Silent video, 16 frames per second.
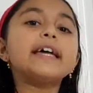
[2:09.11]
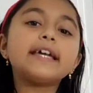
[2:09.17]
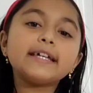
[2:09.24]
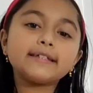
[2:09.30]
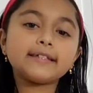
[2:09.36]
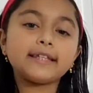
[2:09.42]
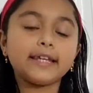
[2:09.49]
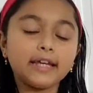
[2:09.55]

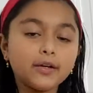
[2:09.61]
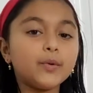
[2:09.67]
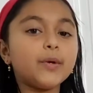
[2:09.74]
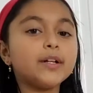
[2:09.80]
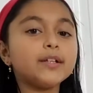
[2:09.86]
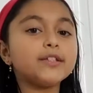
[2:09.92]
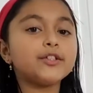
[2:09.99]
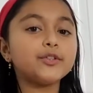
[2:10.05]
is equal
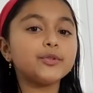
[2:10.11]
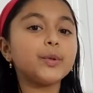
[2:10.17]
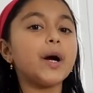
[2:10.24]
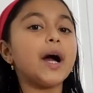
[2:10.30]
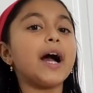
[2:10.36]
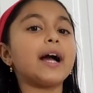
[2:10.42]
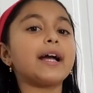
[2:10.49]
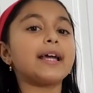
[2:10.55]
to
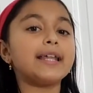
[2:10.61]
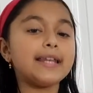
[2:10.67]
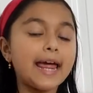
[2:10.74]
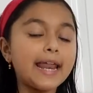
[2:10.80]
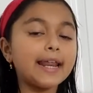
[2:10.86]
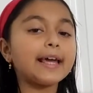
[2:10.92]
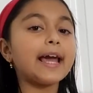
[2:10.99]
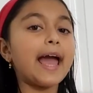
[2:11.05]

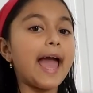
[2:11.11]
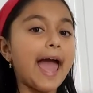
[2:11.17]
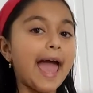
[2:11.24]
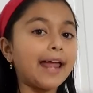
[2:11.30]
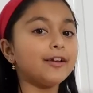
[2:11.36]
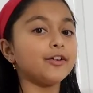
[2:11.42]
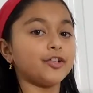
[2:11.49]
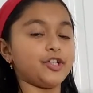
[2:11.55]
kinetic
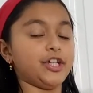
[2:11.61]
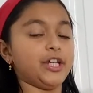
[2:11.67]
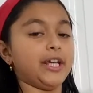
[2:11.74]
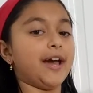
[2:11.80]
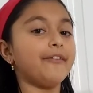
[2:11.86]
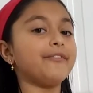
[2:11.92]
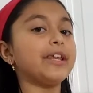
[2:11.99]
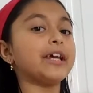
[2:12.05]
energy
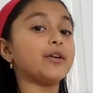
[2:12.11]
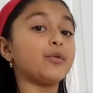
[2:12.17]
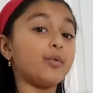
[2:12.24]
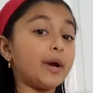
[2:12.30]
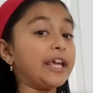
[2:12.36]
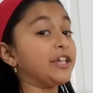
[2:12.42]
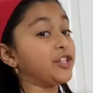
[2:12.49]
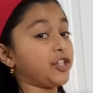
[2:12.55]
of an
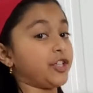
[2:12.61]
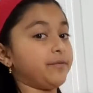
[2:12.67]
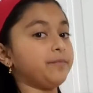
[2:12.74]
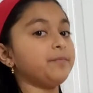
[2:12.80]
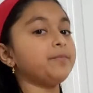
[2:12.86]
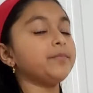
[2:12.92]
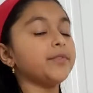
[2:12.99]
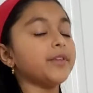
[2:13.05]
equation.